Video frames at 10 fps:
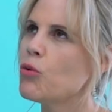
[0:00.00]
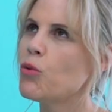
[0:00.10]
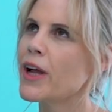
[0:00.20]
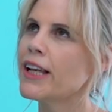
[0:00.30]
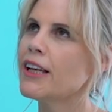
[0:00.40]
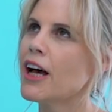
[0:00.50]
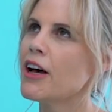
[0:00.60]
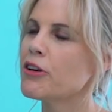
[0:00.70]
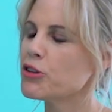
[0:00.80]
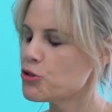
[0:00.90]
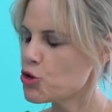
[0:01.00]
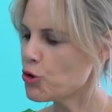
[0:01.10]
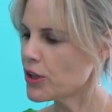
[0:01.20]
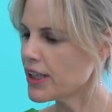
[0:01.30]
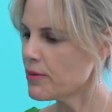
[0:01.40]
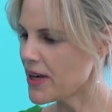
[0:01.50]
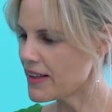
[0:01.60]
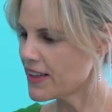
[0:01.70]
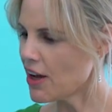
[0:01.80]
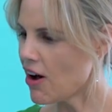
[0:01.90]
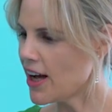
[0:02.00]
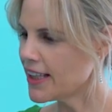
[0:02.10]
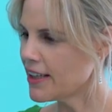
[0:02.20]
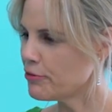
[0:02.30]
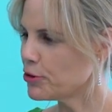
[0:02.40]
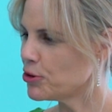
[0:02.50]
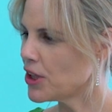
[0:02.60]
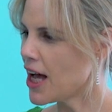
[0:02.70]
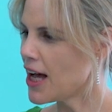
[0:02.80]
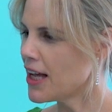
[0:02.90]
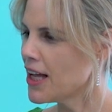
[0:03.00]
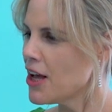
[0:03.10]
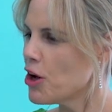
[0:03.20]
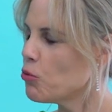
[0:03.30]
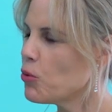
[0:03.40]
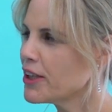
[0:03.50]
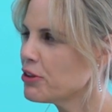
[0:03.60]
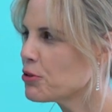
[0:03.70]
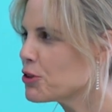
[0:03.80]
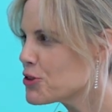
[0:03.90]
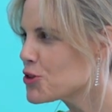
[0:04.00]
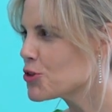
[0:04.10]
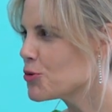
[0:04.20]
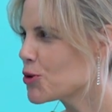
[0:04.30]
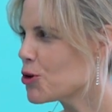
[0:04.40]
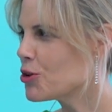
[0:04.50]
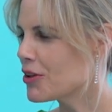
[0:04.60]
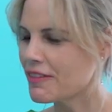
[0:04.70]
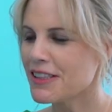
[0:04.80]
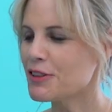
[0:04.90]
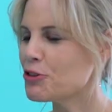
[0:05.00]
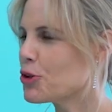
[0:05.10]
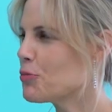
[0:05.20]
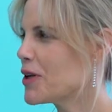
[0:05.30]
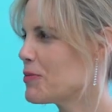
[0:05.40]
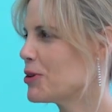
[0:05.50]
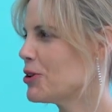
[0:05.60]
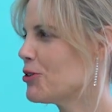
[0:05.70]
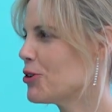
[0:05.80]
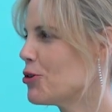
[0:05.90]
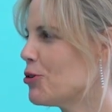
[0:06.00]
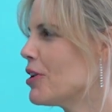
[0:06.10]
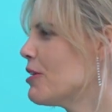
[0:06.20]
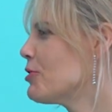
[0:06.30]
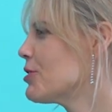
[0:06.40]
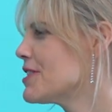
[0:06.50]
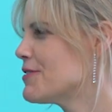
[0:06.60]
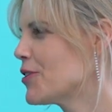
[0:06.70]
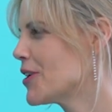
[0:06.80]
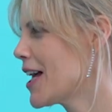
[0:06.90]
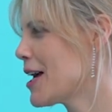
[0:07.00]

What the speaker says: When you're talking about the eye level, when you're on a Zoom call and there's a lot of people on the call, I've got this very